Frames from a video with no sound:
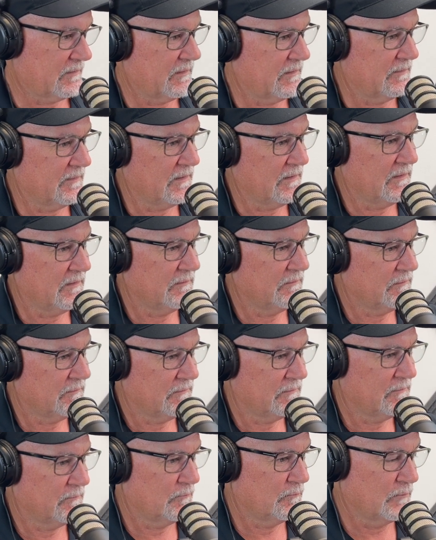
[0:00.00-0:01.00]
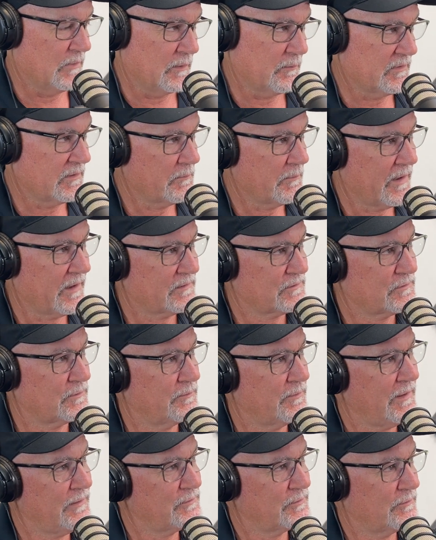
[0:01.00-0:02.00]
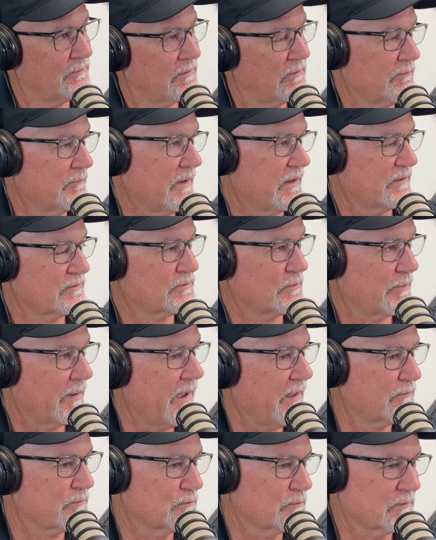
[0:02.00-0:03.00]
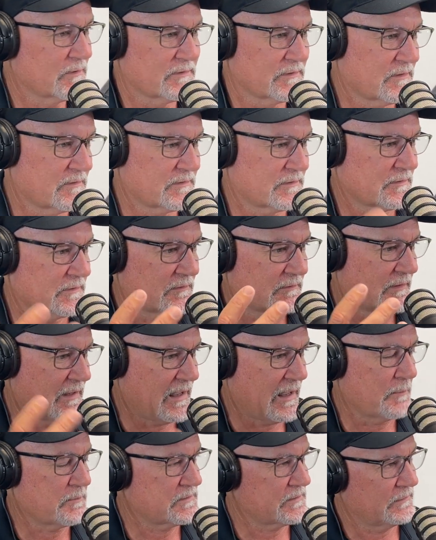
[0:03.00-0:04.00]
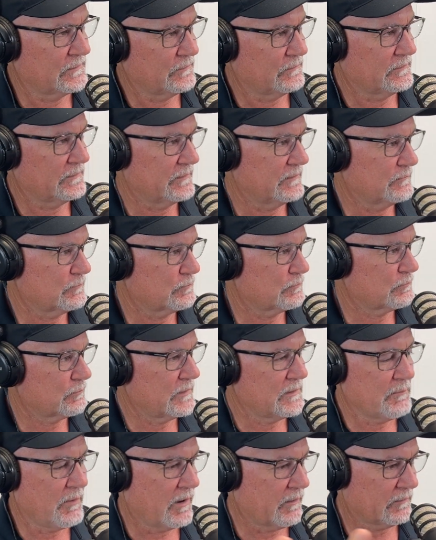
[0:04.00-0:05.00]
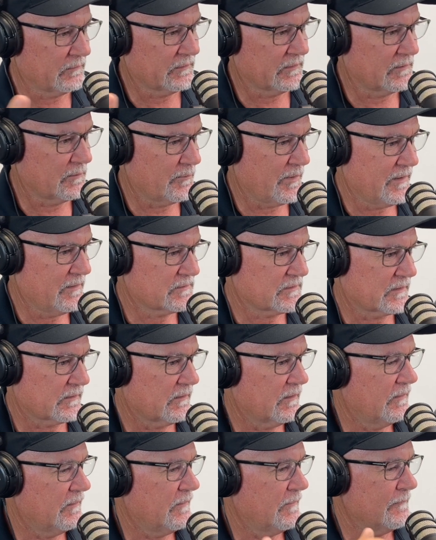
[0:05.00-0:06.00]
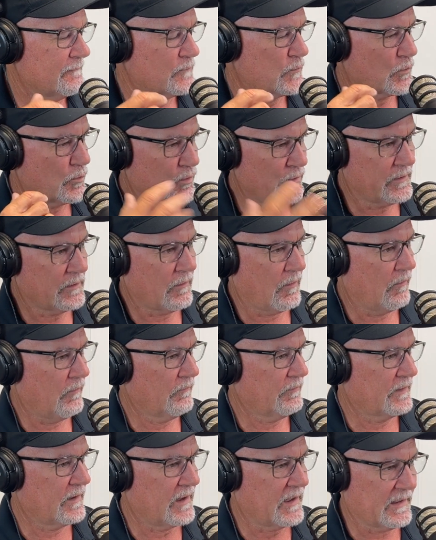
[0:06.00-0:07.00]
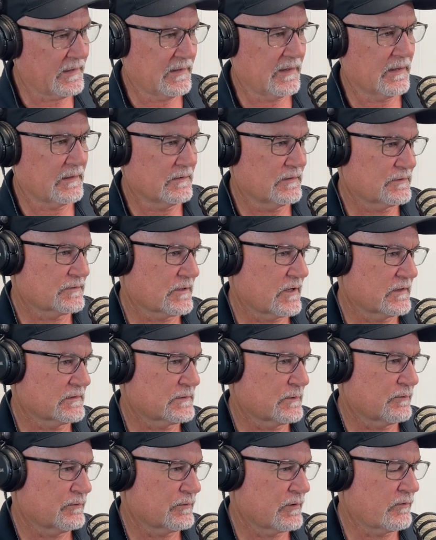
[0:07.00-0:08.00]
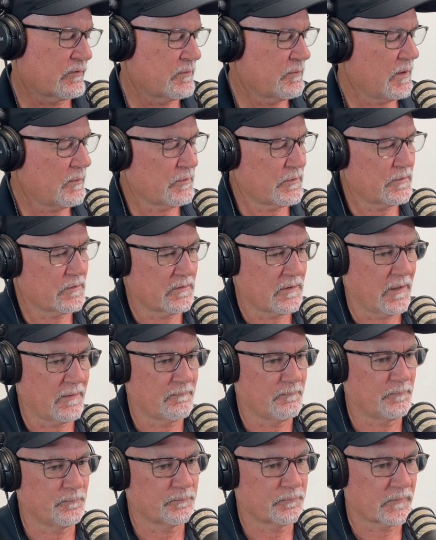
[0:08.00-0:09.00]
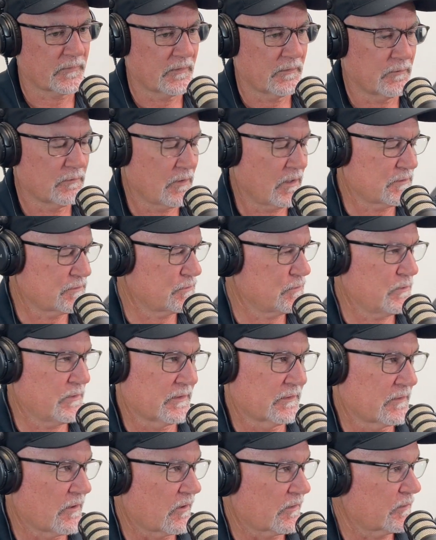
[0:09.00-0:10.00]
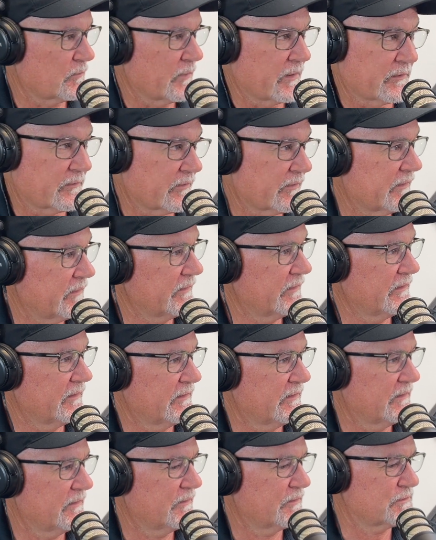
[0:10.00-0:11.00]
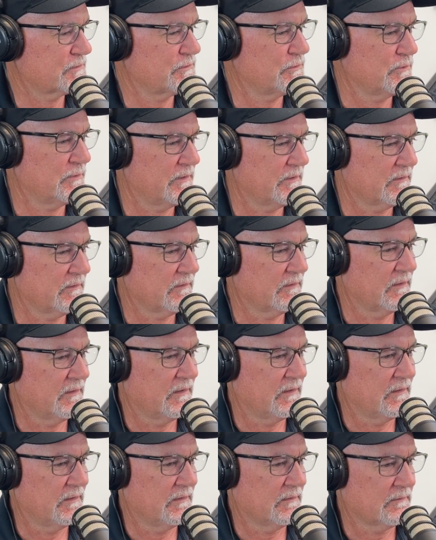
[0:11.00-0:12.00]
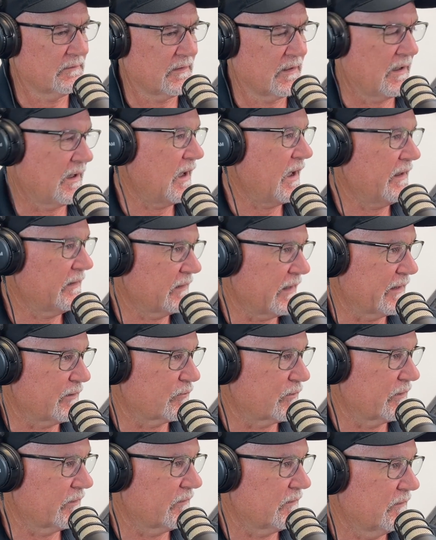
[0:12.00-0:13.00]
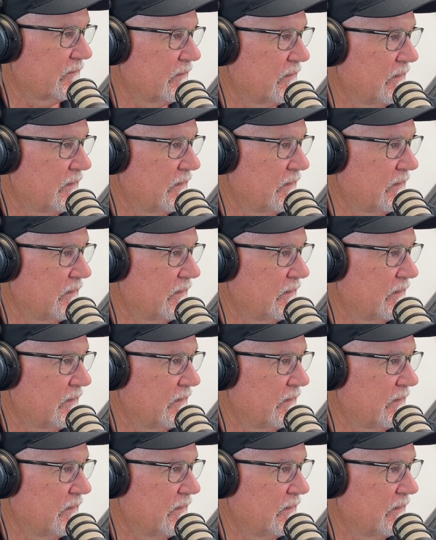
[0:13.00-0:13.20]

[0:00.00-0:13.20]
And then maybe the master bedroom or master bathroom because it's absolutely remodeled and amazing. You're putting all the eye candy shots up front. Remember, you're not shooting a documentary. You're shooting a highlight reel.